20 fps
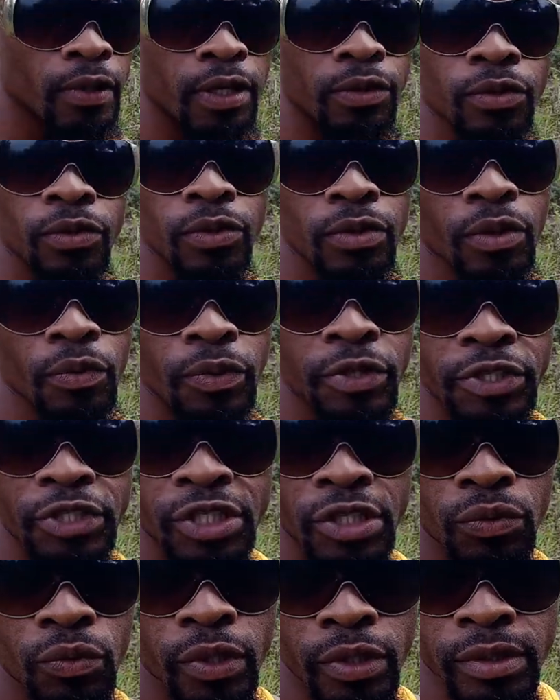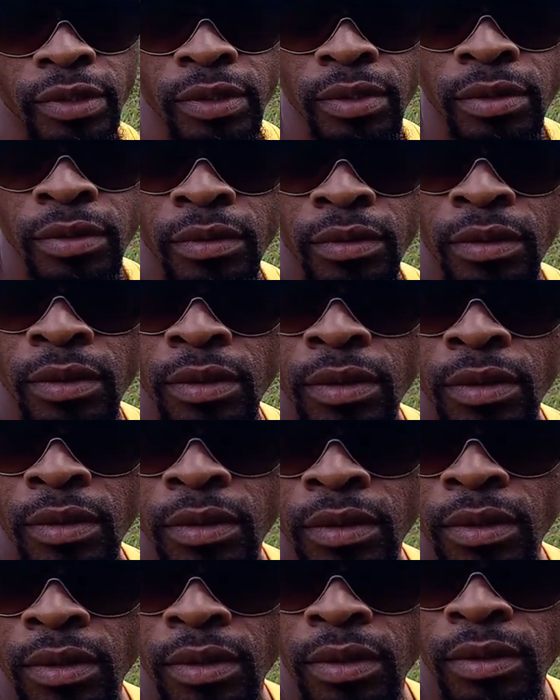I don't know where she was
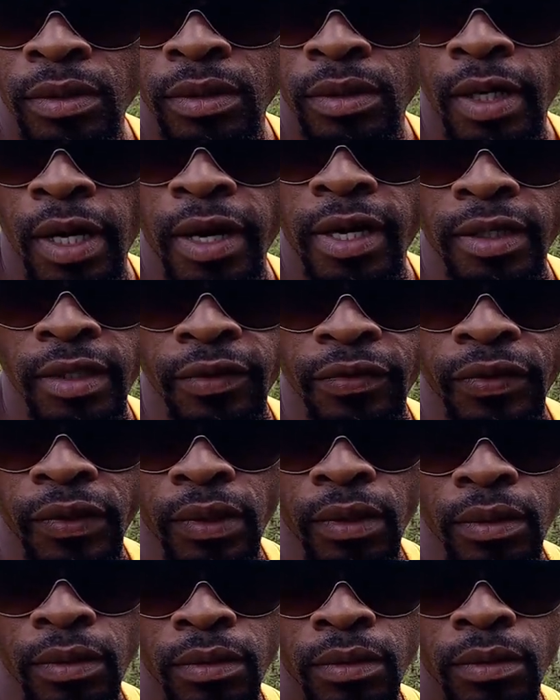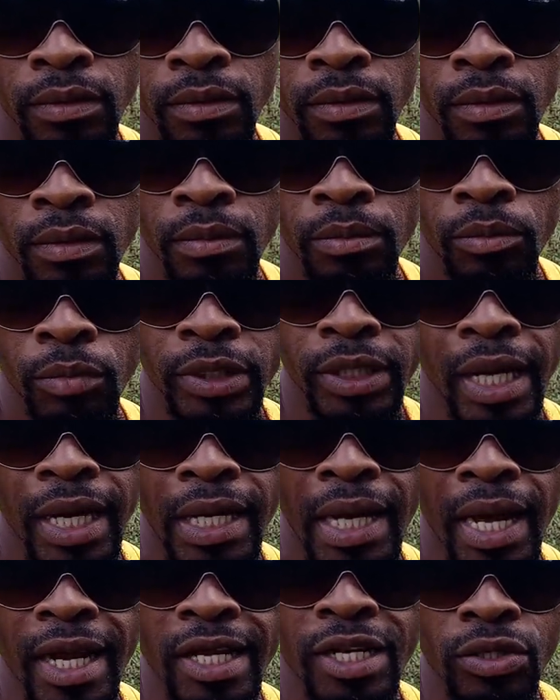or anything, but
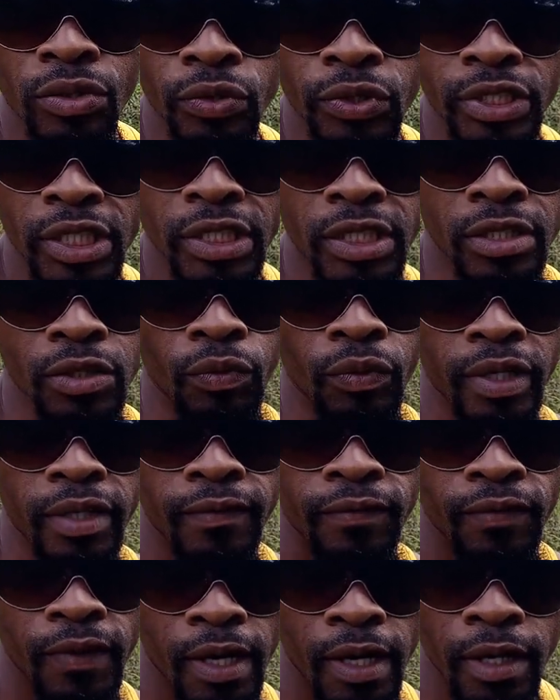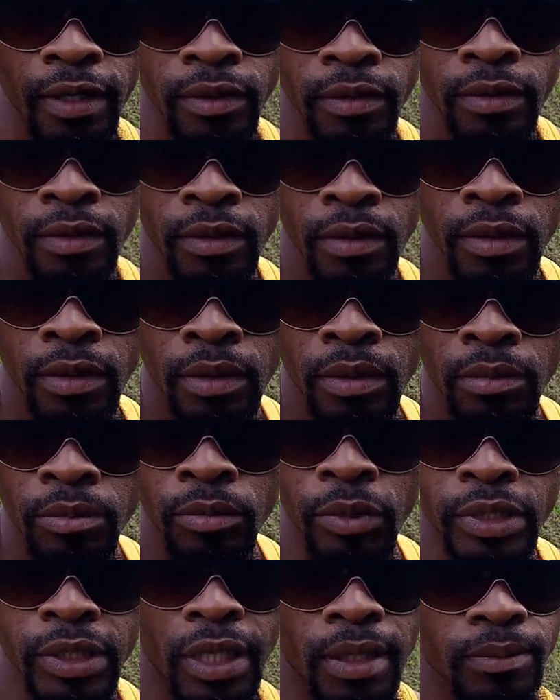I knew she didn't went far.
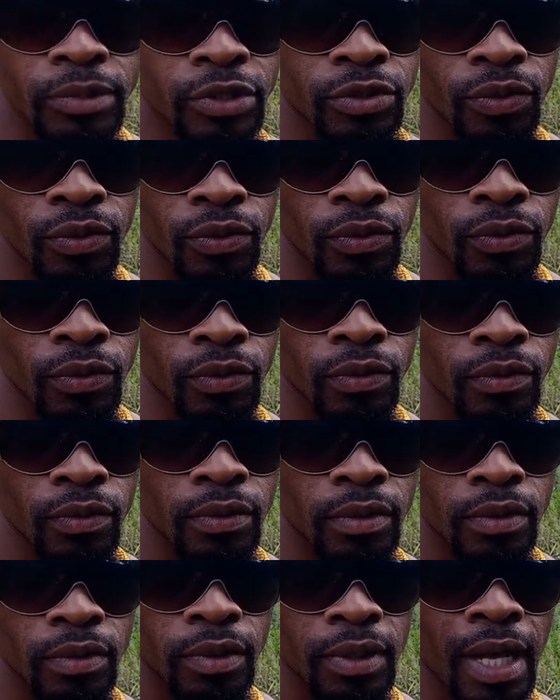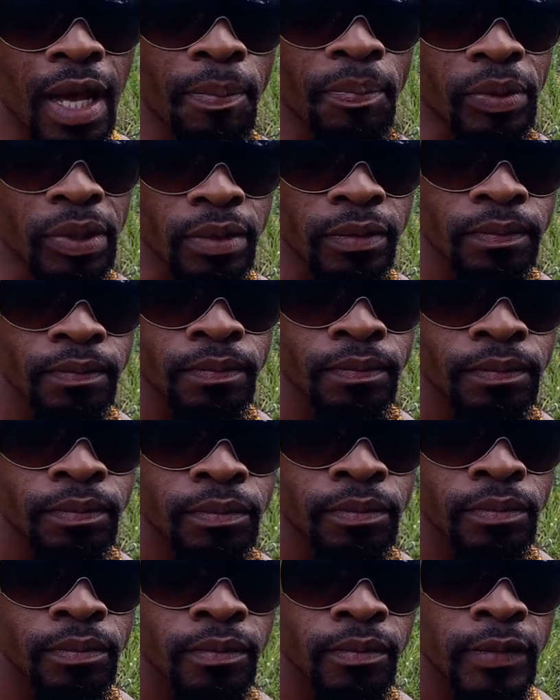But I'm so happy
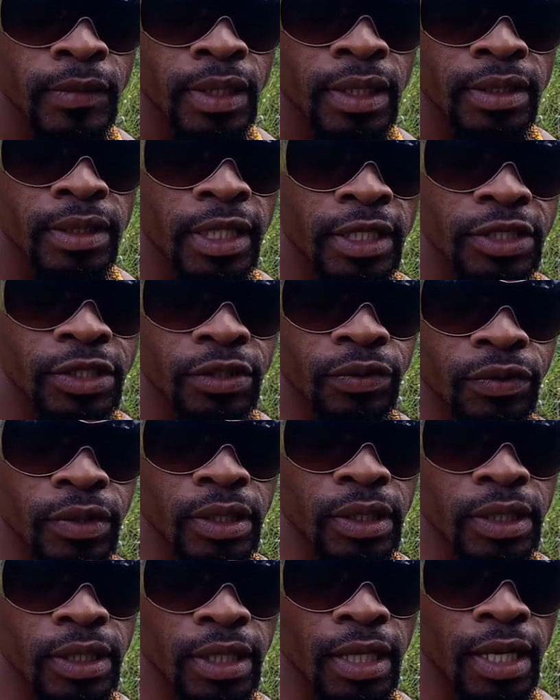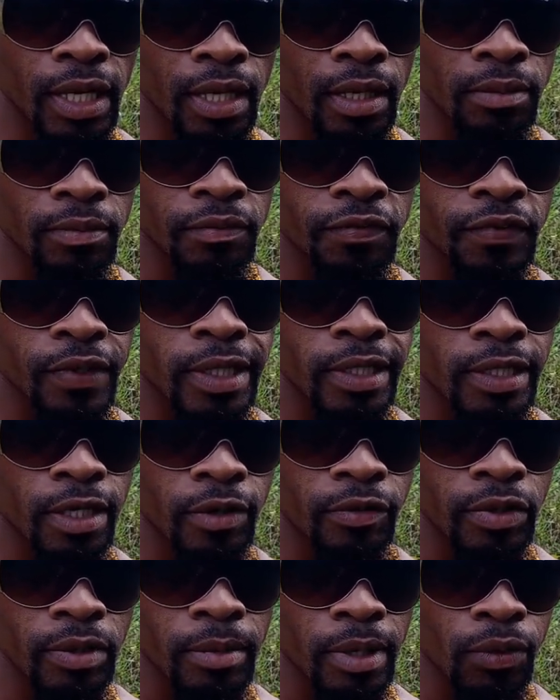that she really find her
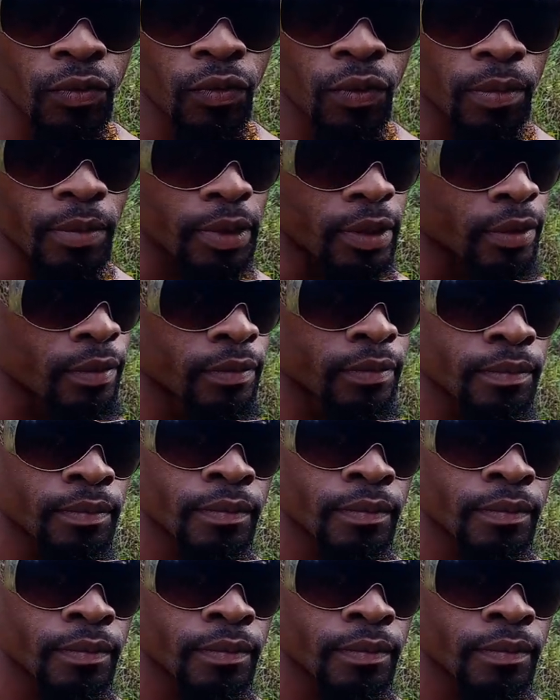way back home.